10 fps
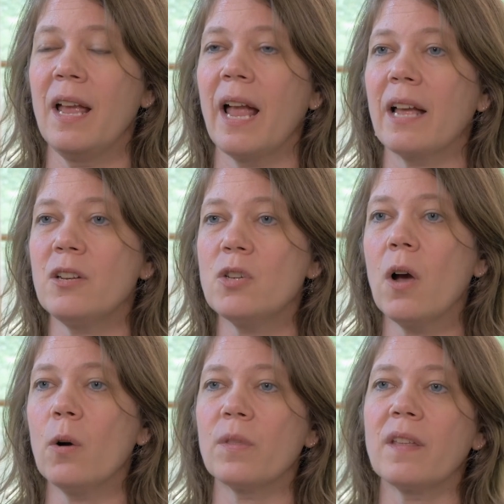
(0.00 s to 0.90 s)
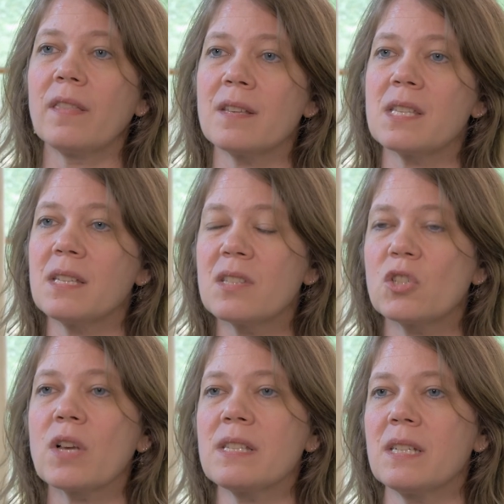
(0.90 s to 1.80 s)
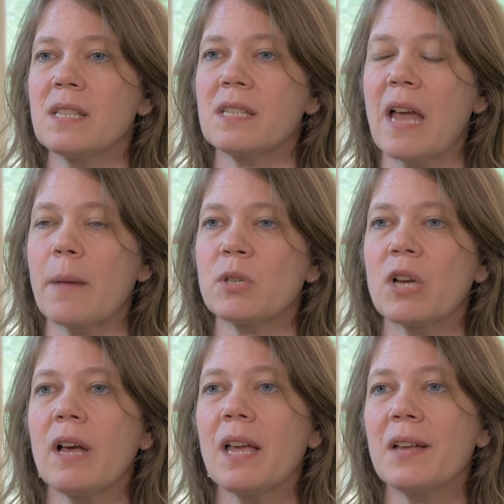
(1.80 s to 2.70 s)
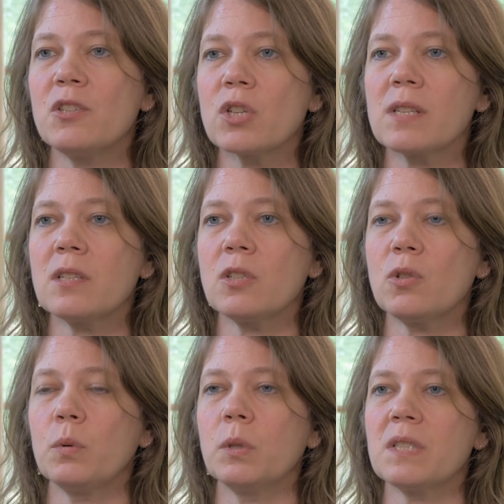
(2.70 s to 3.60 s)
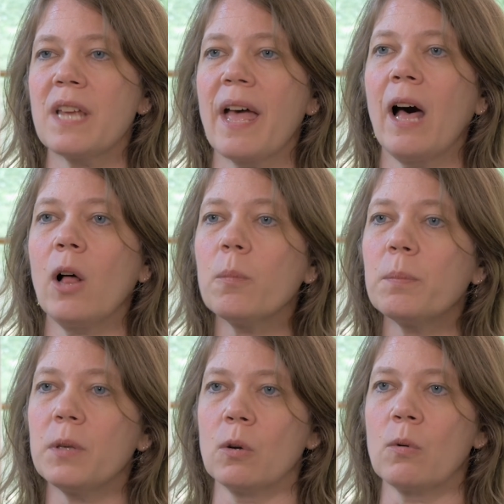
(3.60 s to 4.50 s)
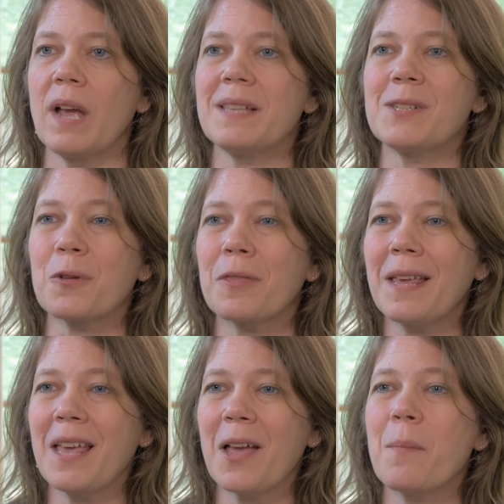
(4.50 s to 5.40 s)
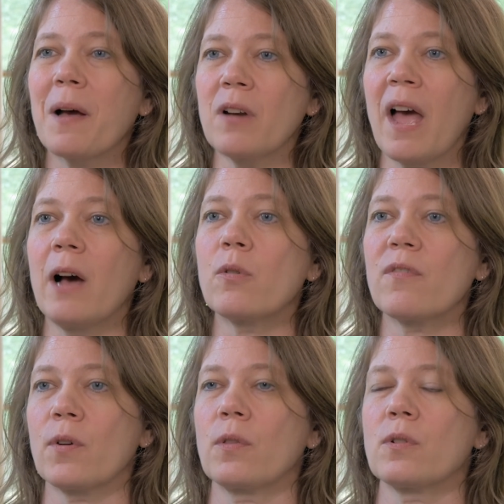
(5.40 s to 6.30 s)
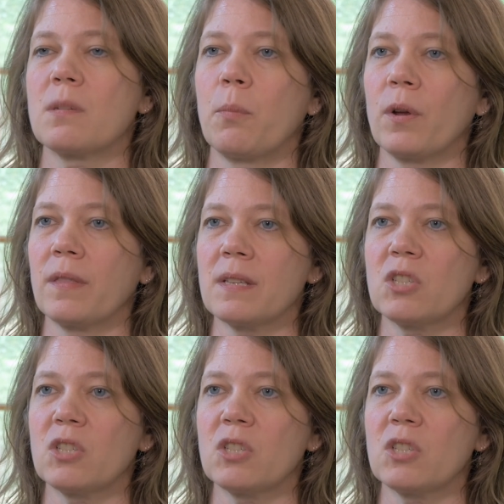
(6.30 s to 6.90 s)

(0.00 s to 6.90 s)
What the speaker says: And know that this is just a snapshot and just a tool to help you as you're thinking about how to further support this